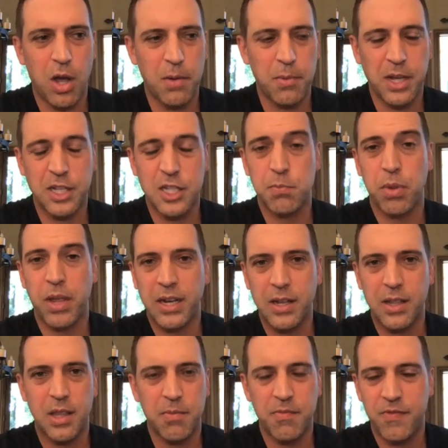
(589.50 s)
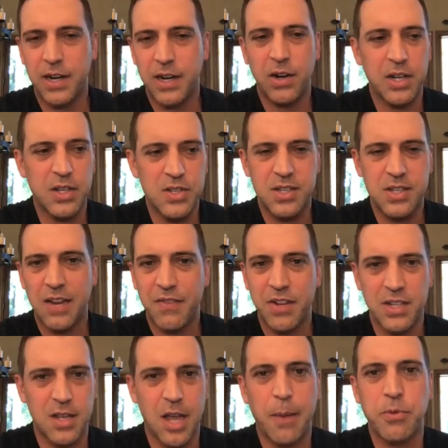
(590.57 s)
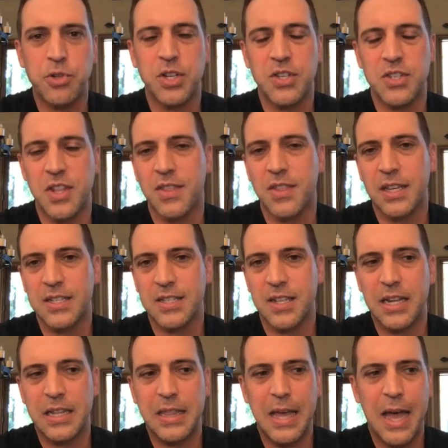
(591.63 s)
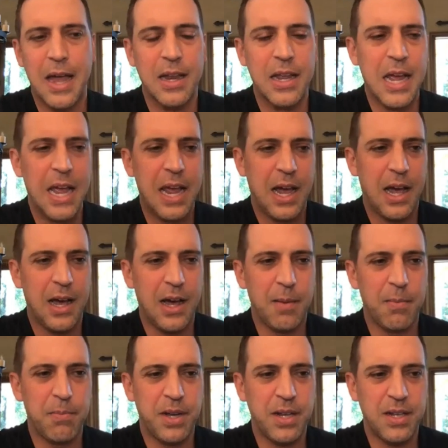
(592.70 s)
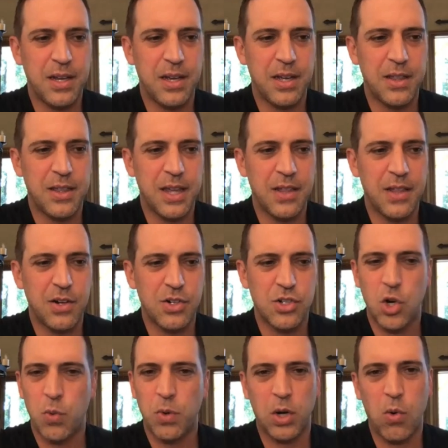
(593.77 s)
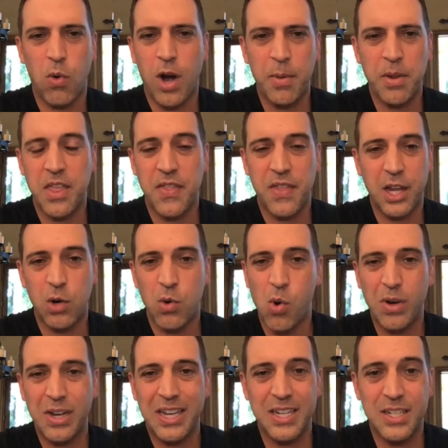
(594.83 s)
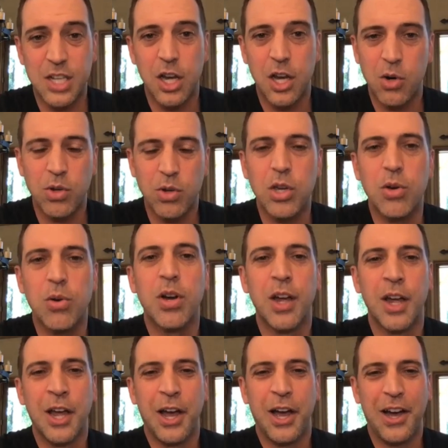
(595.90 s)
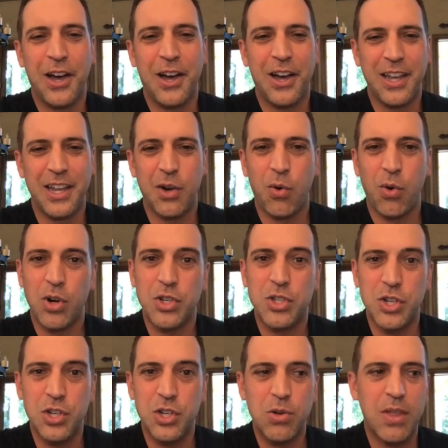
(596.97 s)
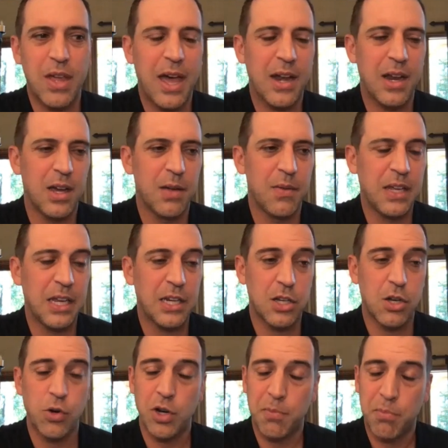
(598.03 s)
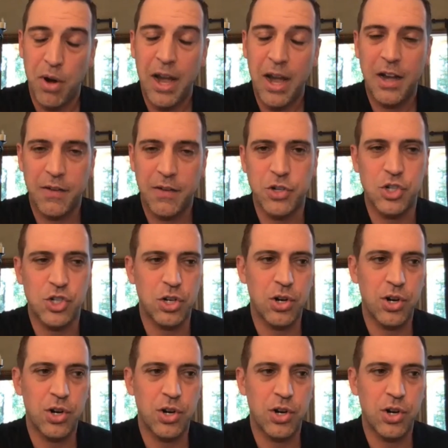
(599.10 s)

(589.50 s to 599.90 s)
explain to them various savings options and things like that. But there's no requirement that they, quote, get to know you. in order to do that. They get to know your brand for sure,